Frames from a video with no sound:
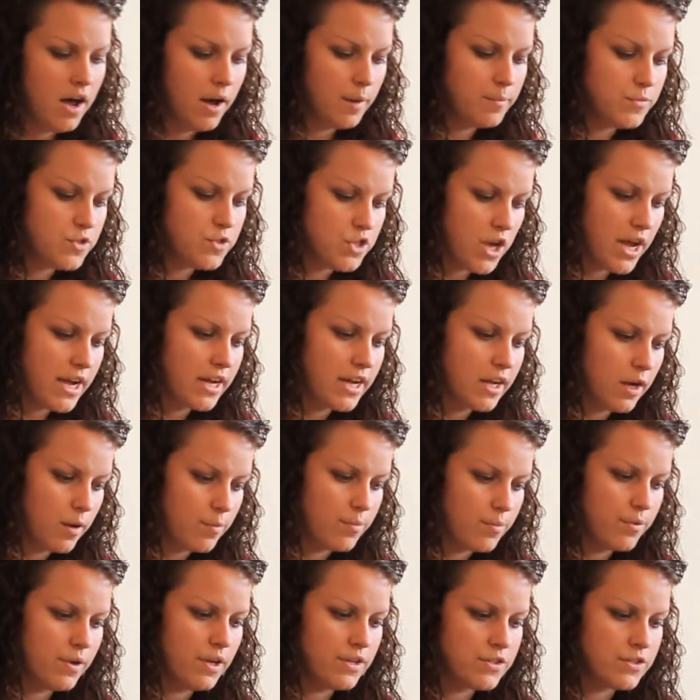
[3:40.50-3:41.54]
Jacob,
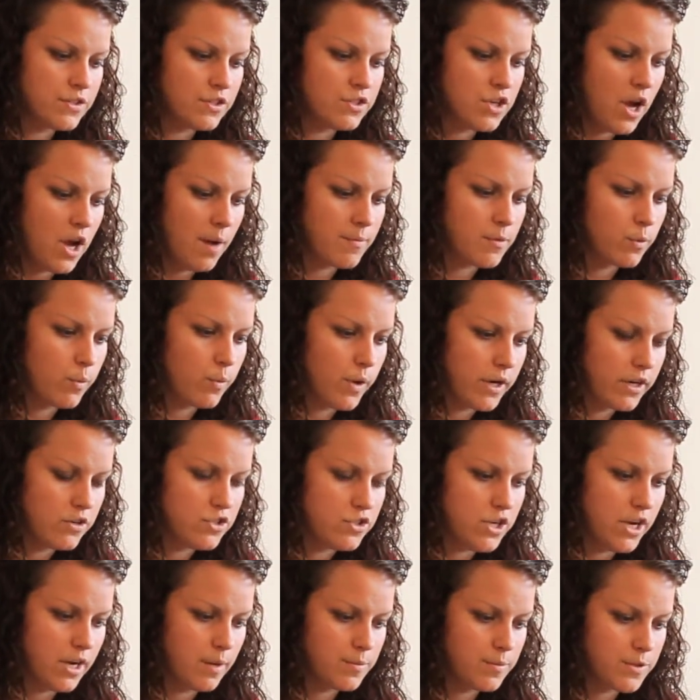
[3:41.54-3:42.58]
it's in chapter 1, and
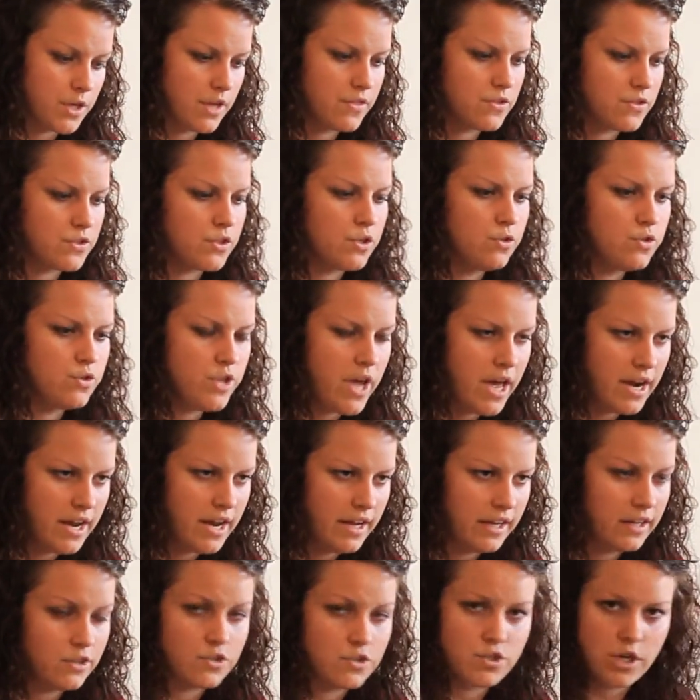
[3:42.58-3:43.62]
Jacob's got this huge
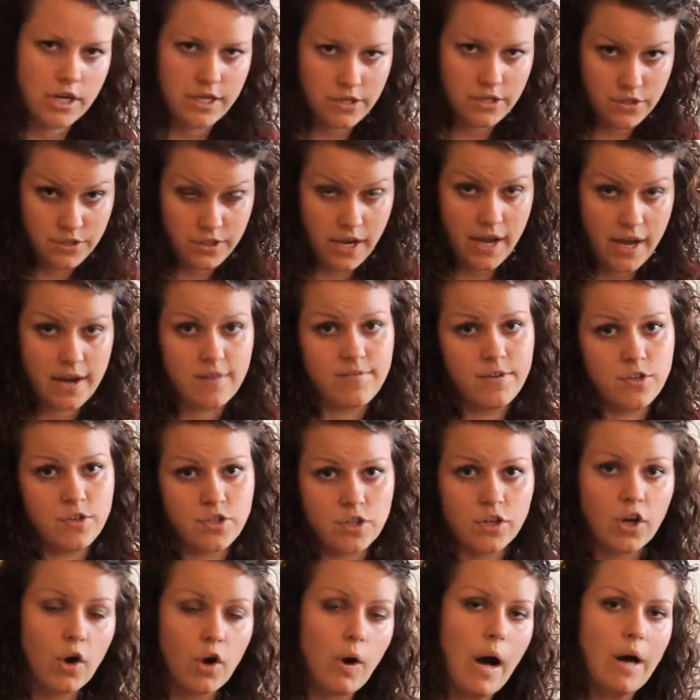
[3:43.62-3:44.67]
headache, and he's trying to decide if he
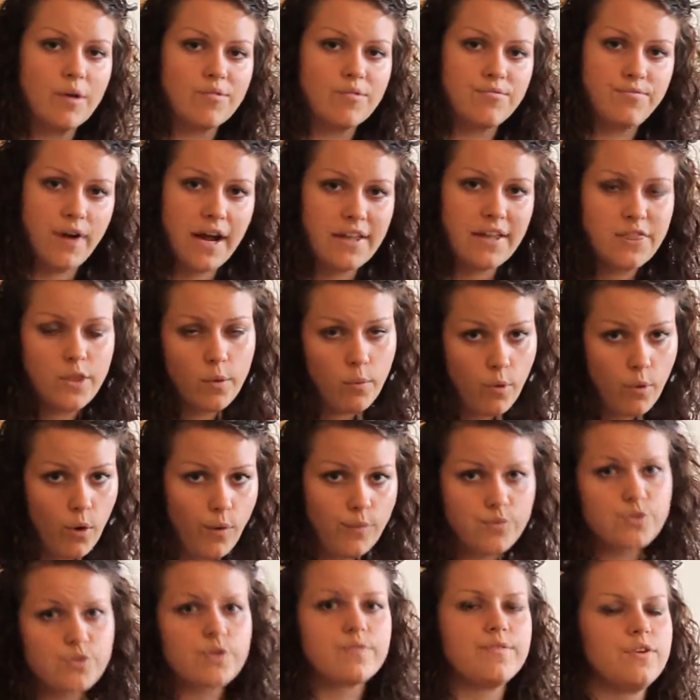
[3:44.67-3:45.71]
should go out and fight the
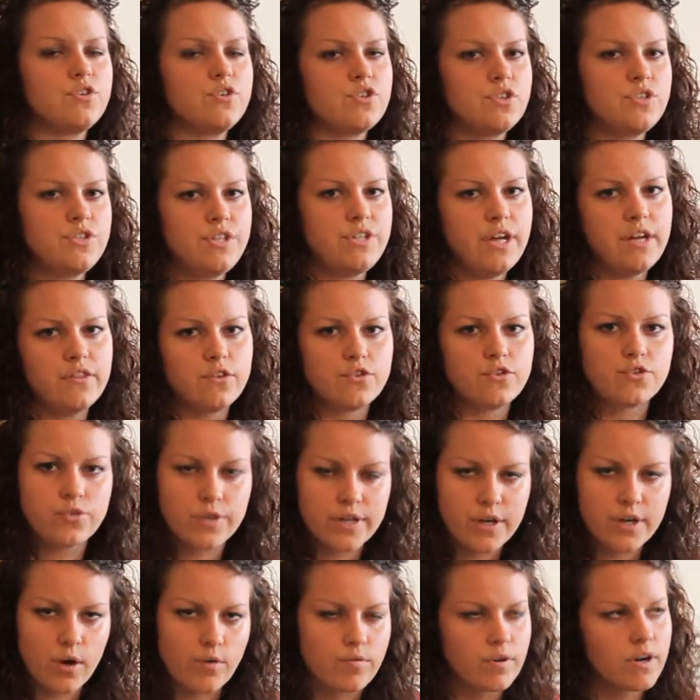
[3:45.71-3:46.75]
wolves or if he should stay in the
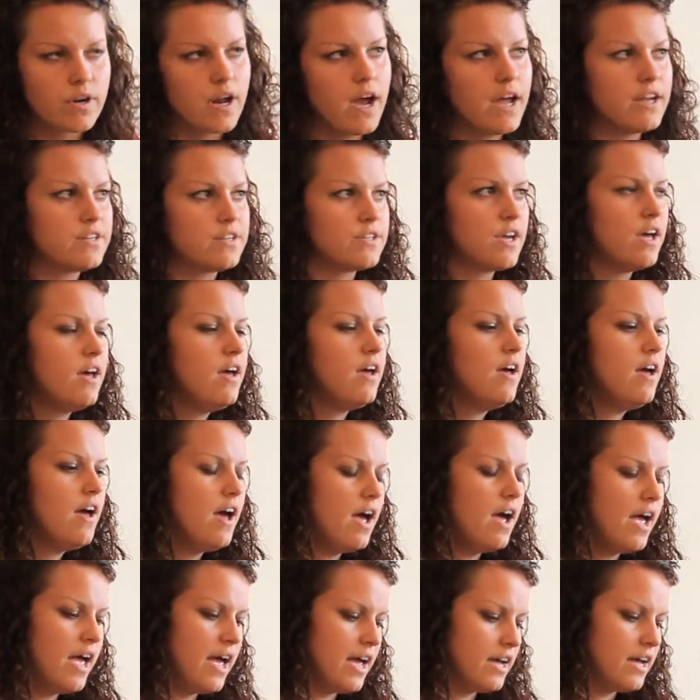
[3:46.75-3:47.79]
tree overnight.
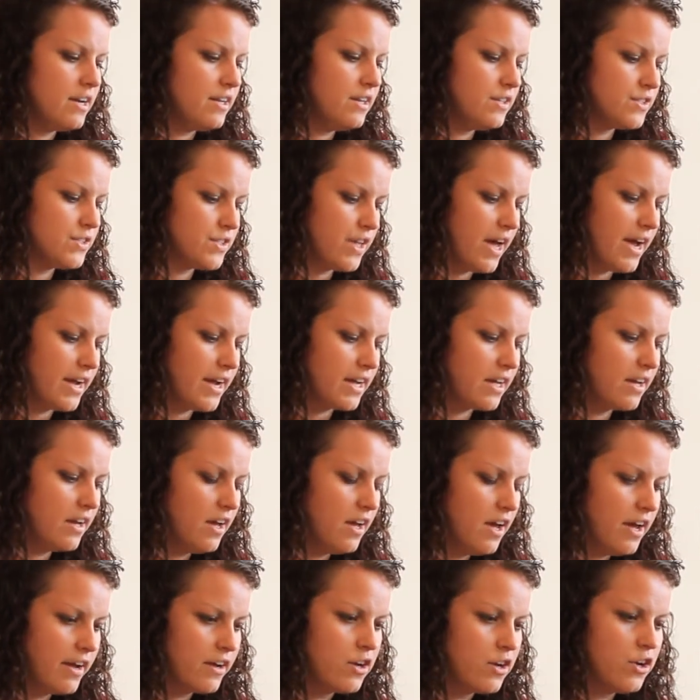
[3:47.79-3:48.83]
And he's like,
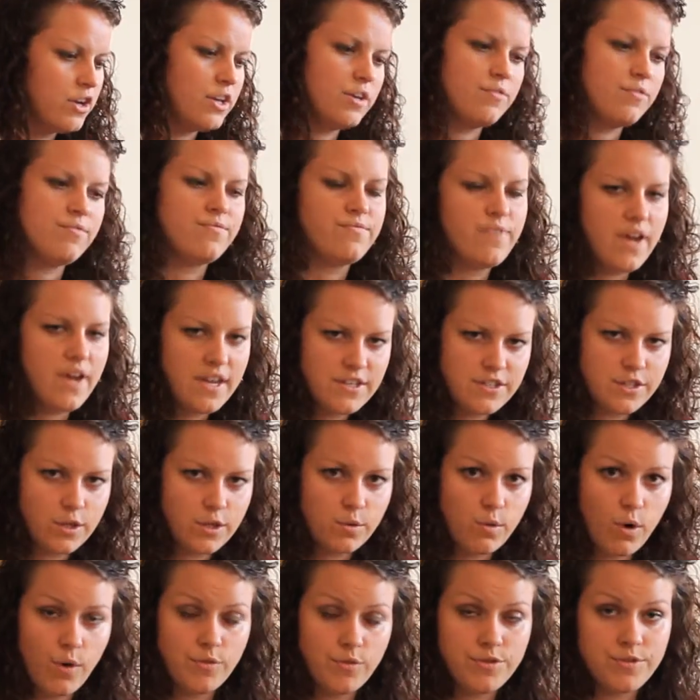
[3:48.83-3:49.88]
could he face the
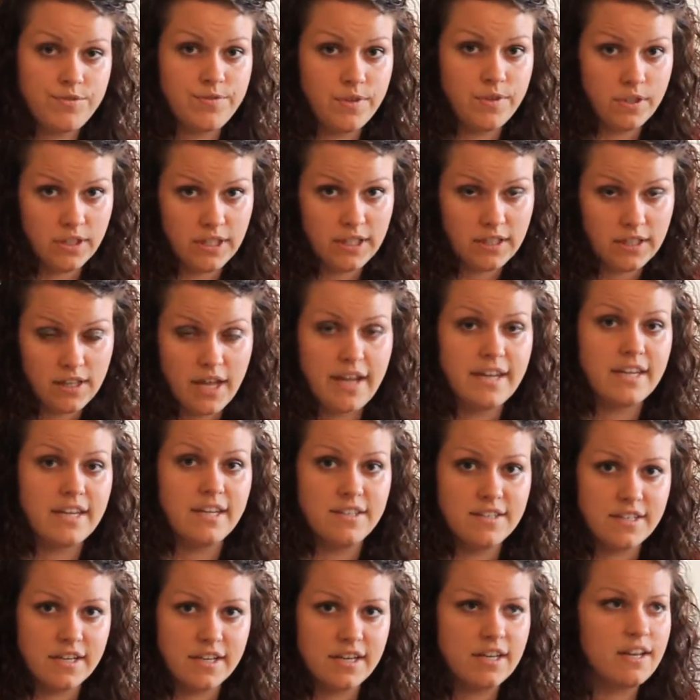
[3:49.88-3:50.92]
wolves feeling like
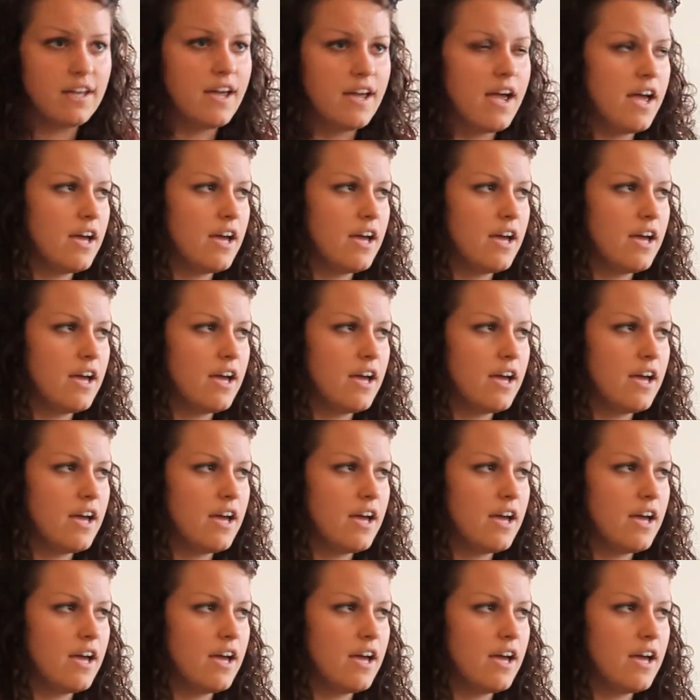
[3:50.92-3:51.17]
he did?